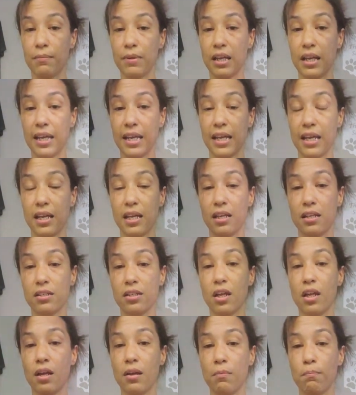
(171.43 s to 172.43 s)

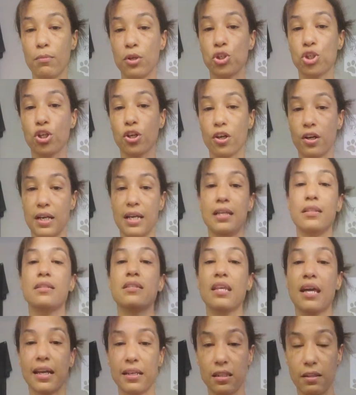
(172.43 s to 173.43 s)
and mature
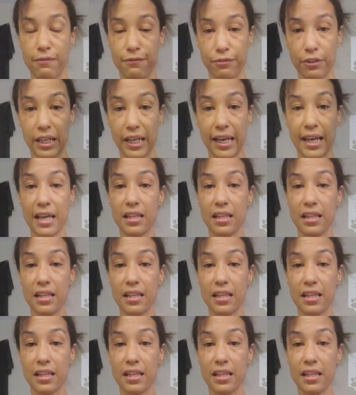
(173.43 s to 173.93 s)
inside the flea.